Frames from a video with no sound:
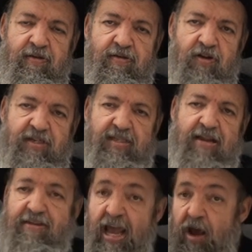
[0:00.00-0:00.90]
So he
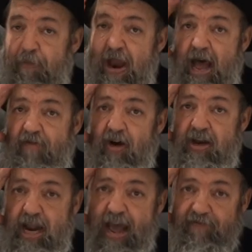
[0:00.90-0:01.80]
said,
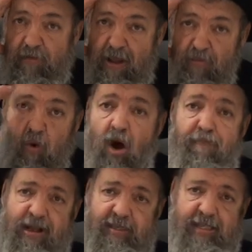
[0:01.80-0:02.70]
Tirpal they have to be more
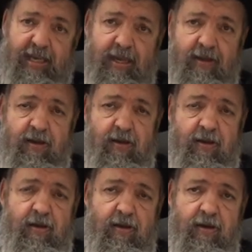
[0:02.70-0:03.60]
busy.
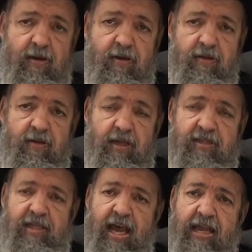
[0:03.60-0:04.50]

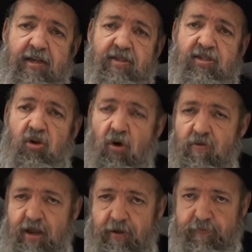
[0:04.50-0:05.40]
There's a
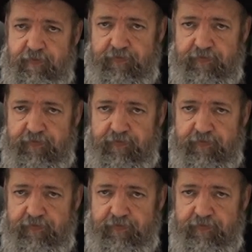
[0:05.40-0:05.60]
story